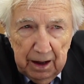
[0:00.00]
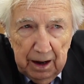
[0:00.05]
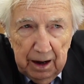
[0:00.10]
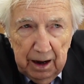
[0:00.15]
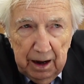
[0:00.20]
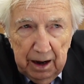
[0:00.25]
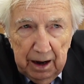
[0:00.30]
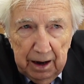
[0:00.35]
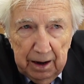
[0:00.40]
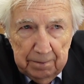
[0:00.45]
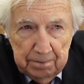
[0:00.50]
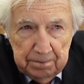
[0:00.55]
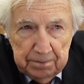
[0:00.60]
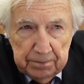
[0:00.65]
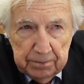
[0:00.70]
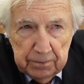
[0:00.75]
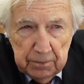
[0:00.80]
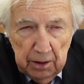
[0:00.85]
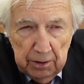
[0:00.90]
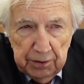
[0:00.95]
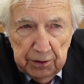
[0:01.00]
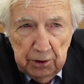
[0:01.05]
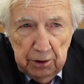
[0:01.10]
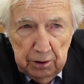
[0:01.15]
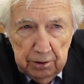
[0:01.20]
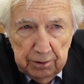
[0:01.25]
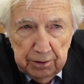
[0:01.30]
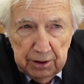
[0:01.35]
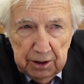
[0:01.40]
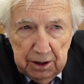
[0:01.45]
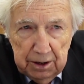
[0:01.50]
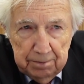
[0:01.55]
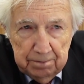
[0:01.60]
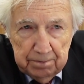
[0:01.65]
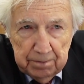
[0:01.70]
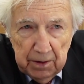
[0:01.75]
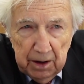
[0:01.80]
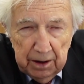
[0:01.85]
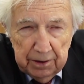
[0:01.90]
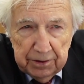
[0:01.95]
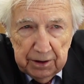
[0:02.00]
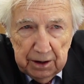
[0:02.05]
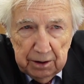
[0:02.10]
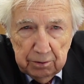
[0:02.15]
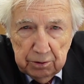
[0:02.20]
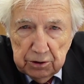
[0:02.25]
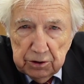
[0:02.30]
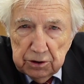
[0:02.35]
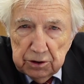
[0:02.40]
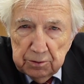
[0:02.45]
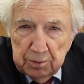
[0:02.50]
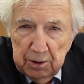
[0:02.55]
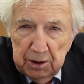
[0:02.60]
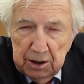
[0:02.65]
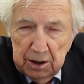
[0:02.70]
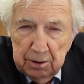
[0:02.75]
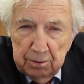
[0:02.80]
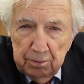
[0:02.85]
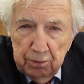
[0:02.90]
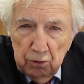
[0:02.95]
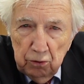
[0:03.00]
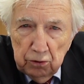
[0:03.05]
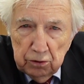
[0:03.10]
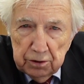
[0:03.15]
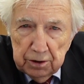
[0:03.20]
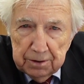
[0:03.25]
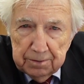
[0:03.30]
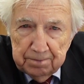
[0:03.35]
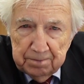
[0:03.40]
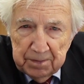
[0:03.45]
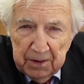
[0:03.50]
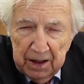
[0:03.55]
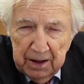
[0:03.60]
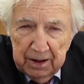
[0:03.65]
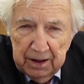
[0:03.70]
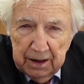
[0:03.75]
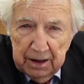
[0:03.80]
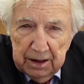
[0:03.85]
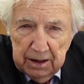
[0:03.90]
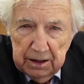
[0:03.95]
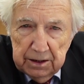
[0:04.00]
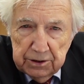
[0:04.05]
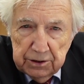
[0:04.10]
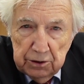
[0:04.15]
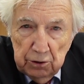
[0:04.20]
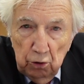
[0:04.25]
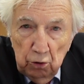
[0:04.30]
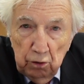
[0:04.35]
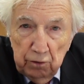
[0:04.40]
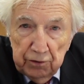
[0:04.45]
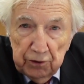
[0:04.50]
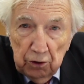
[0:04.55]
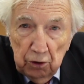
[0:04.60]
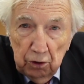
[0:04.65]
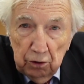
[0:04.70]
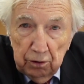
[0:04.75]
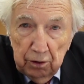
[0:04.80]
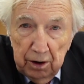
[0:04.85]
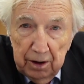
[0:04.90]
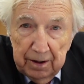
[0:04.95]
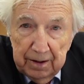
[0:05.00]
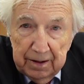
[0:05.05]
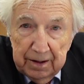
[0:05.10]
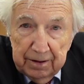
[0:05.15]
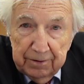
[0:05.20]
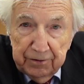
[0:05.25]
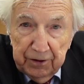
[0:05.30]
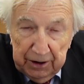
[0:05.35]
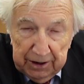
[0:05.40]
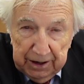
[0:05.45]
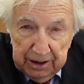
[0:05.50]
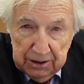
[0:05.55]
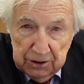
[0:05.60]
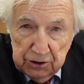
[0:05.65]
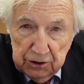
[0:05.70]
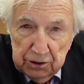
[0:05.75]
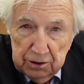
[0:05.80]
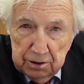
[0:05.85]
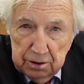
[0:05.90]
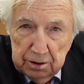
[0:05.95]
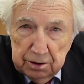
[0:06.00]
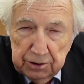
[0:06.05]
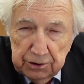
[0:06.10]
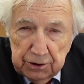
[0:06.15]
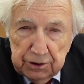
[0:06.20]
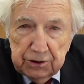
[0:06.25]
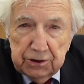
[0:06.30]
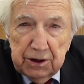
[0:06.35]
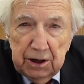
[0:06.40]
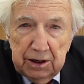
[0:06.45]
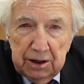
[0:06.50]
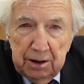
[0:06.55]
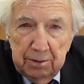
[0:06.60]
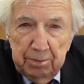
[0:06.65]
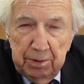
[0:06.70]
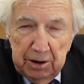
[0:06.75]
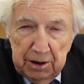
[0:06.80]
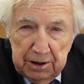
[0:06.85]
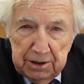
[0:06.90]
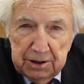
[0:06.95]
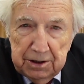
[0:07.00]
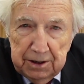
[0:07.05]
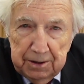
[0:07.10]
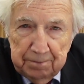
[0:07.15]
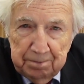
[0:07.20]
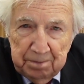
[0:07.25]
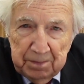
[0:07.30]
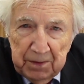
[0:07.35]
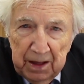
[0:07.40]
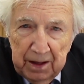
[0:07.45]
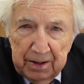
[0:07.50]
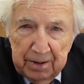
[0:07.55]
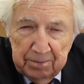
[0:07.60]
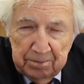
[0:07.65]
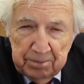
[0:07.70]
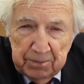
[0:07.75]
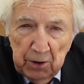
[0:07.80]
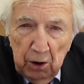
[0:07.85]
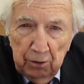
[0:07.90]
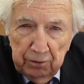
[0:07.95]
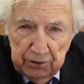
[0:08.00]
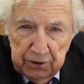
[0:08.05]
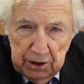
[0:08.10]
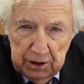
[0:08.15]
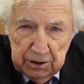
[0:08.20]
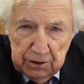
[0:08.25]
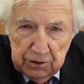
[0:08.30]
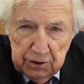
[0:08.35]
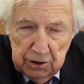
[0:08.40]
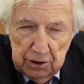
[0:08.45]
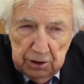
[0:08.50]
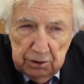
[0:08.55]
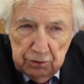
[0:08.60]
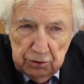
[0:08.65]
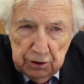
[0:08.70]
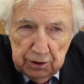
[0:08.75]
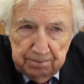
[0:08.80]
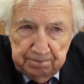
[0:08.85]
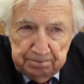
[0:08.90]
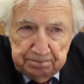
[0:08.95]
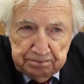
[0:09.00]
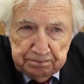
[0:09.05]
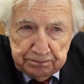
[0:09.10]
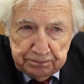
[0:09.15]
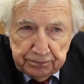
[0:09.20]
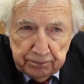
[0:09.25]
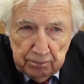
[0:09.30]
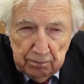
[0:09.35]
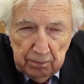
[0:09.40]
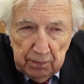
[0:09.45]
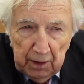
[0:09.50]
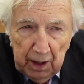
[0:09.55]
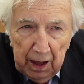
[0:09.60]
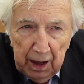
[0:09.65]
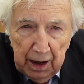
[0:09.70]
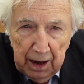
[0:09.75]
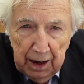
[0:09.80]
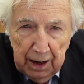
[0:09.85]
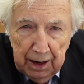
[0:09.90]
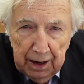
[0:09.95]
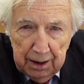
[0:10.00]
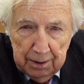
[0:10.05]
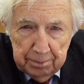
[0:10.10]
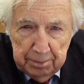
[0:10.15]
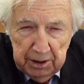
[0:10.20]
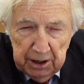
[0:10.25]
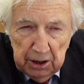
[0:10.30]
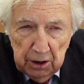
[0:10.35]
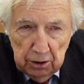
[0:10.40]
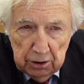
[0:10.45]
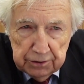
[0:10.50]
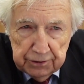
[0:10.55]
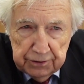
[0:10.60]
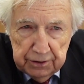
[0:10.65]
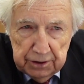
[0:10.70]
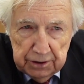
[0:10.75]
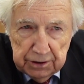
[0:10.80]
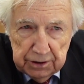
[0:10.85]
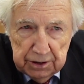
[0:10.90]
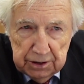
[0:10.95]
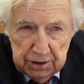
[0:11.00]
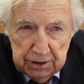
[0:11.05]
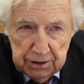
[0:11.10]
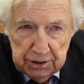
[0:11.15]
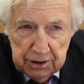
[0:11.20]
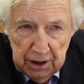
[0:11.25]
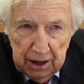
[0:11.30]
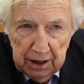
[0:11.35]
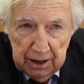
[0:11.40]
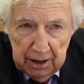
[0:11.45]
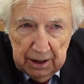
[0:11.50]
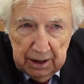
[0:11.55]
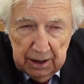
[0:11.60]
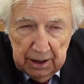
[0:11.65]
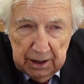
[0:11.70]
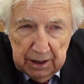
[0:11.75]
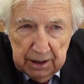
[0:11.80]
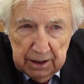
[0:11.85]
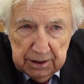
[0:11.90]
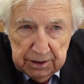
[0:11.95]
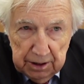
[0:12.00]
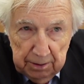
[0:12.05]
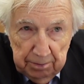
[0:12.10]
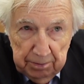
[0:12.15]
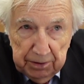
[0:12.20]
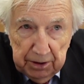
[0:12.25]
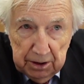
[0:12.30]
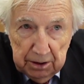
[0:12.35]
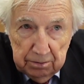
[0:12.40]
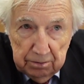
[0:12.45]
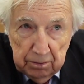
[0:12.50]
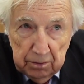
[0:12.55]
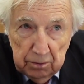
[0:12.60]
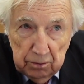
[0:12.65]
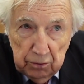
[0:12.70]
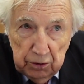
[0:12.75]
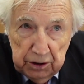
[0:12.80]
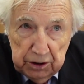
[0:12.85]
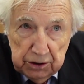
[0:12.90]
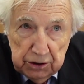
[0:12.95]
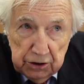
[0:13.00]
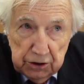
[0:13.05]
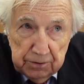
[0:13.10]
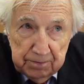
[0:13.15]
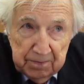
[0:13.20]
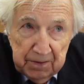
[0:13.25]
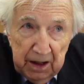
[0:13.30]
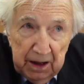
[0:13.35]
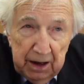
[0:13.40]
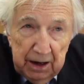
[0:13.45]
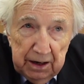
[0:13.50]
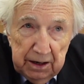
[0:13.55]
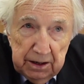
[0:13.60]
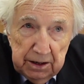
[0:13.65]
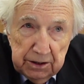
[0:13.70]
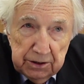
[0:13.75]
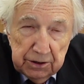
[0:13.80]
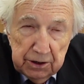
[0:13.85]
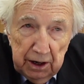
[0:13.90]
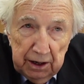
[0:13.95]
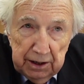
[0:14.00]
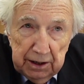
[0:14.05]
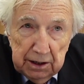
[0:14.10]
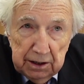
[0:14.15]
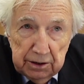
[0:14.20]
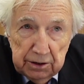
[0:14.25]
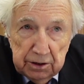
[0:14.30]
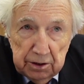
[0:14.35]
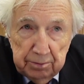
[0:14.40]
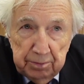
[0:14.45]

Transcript: The third theme, I think, which has been important is the overall financial sustainability of the institution, because this is something which is likely to